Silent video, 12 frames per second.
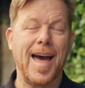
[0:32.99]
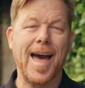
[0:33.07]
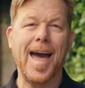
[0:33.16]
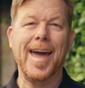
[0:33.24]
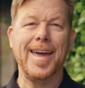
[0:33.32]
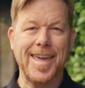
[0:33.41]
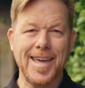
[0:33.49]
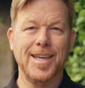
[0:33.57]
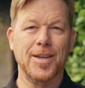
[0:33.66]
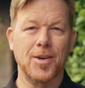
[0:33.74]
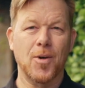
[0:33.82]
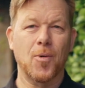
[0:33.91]
I
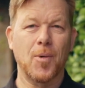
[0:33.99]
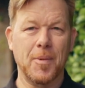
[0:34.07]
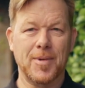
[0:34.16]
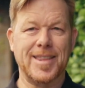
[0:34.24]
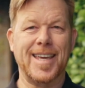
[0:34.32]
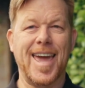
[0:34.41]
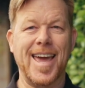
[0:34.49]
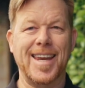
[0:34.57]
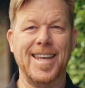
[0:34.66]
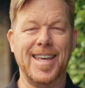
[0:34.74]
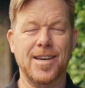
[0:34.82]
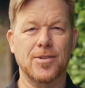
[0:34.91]
again went with the
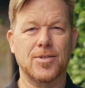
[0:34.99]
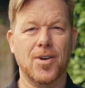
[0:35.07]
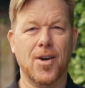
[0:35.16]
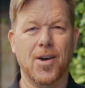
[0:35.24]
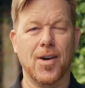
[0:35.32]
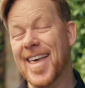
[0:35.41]
Canon EOS R.